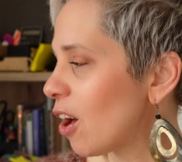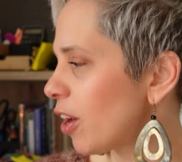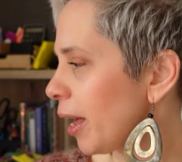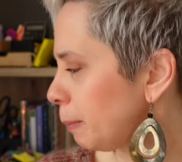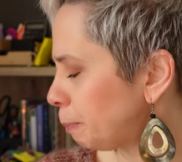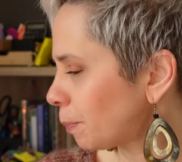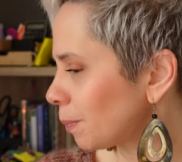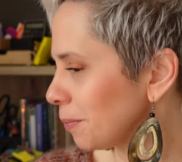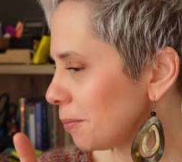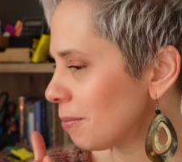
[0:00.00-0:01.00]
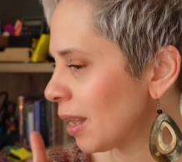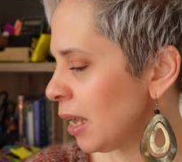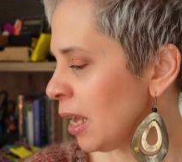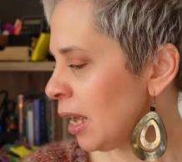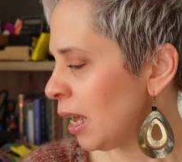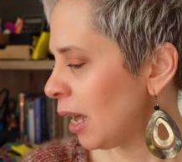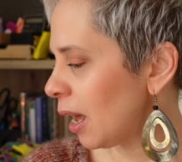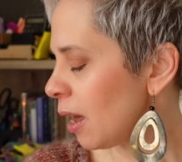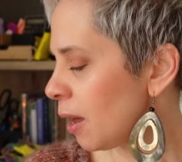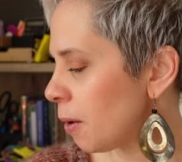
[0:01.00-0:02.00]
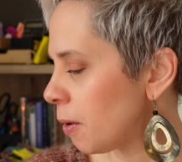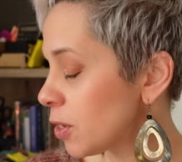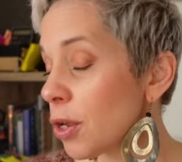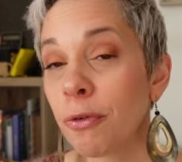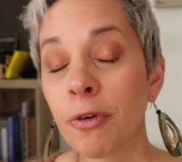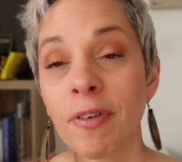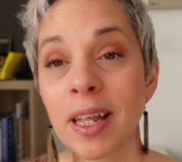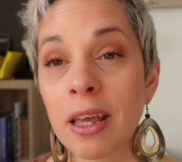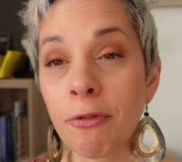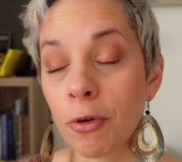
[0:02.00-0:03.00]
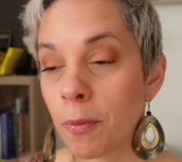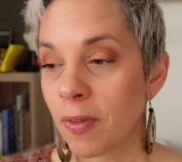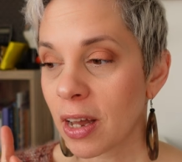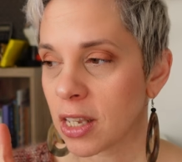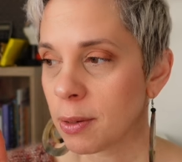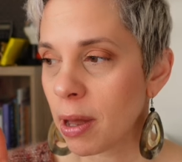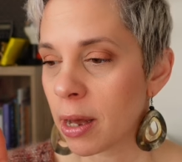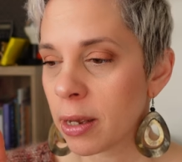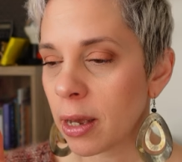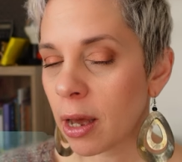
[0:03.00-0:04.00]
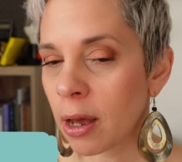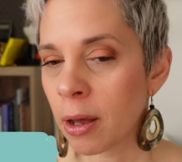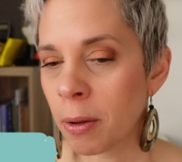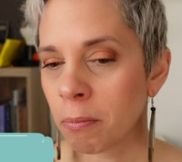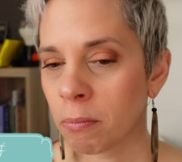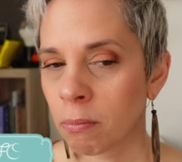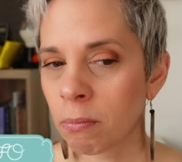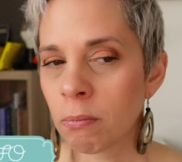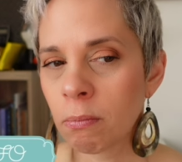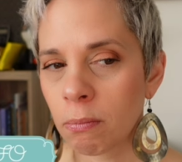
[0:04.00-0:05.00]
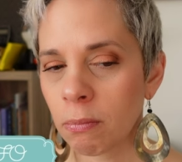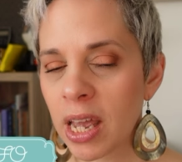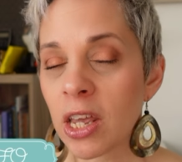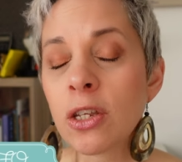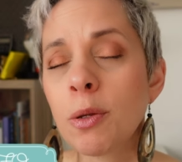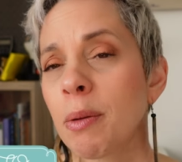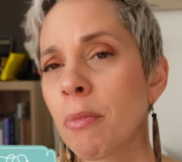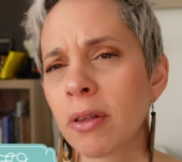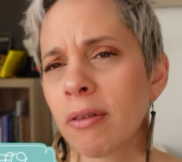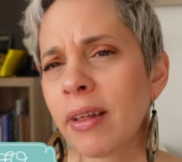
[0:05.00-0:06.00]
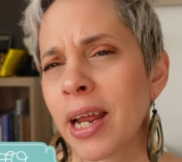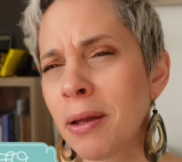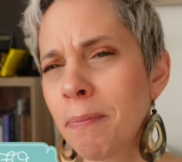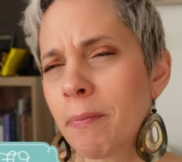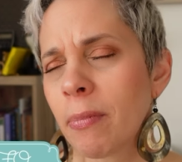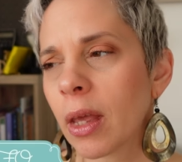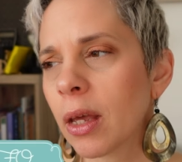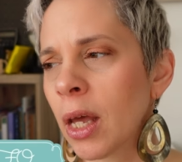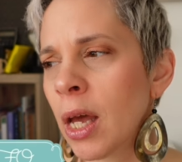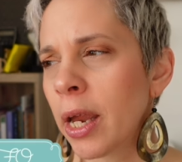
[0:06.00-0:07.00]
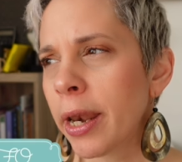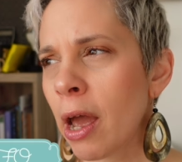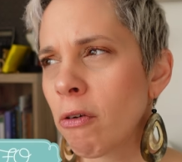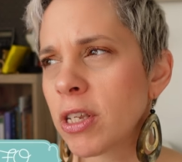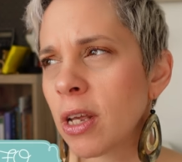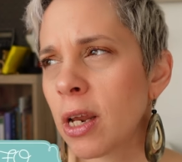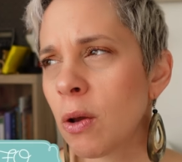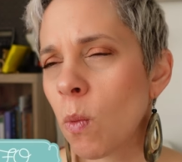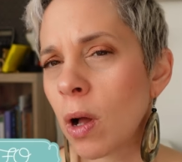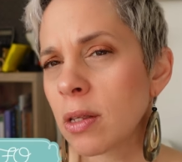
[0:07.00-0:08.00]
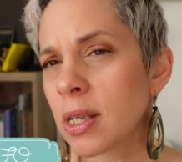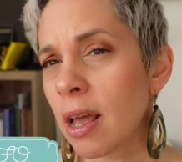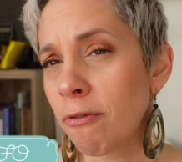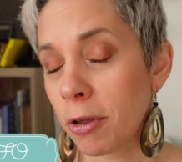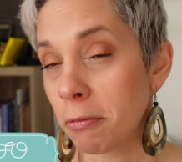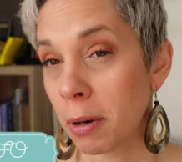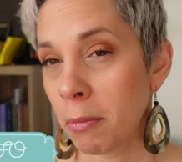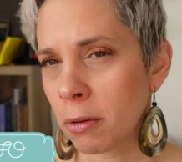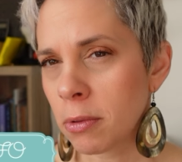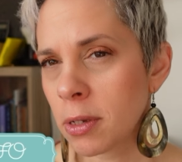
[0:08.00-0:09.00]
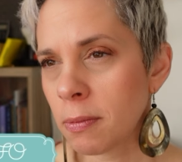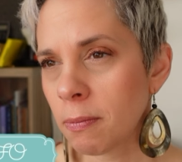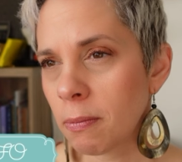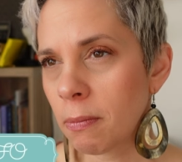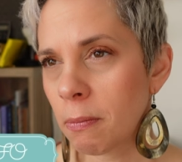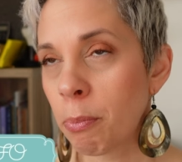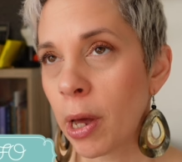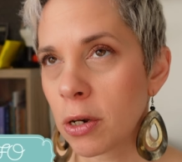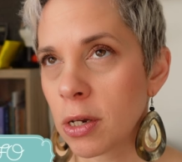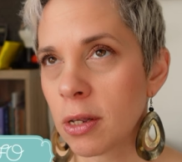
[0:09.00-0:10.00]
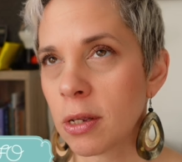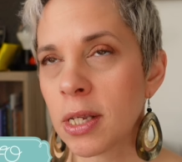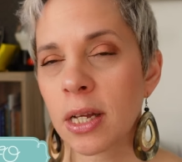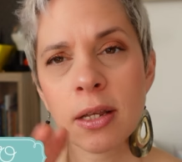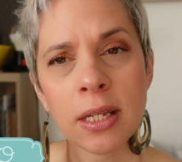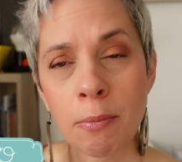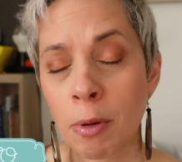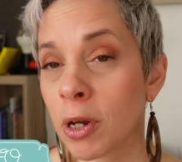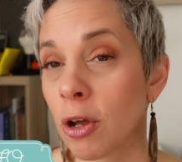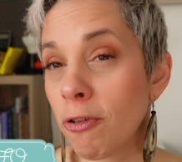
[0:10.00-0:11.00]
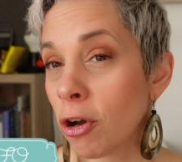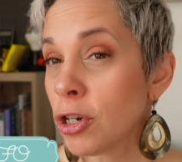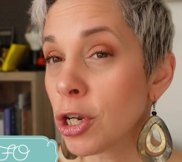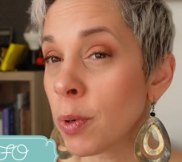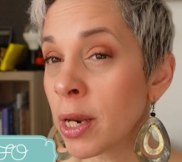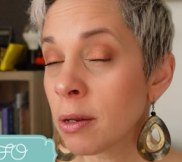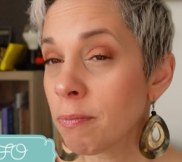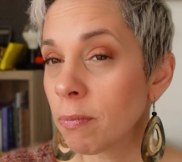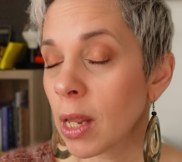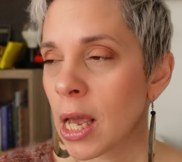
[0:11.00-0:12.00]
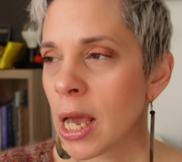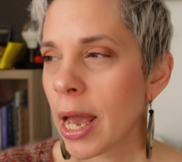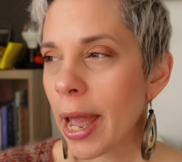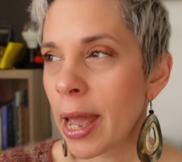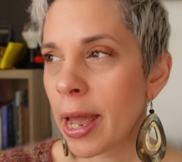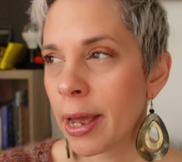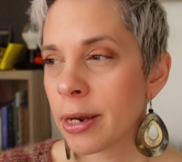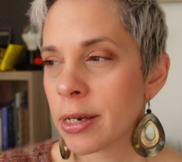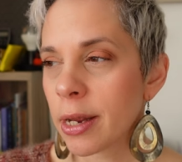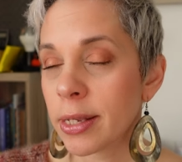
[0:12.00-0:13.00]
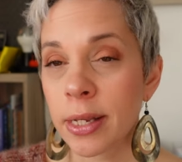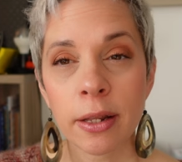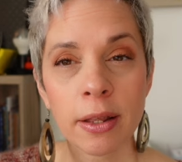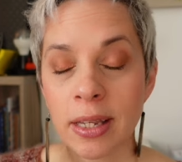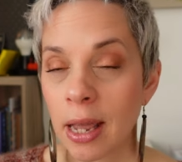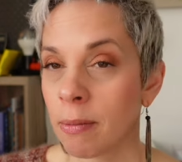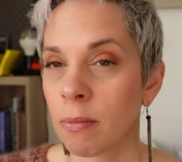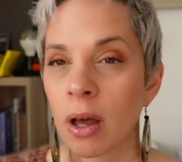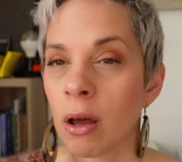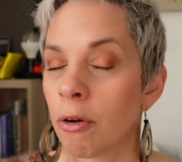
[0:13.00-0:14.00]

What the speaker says: Okay. So, Fanfare des Fous, that's my... it used to be monthly. Now it's only once every 3 months, but still the same amount of yarn to win and still the same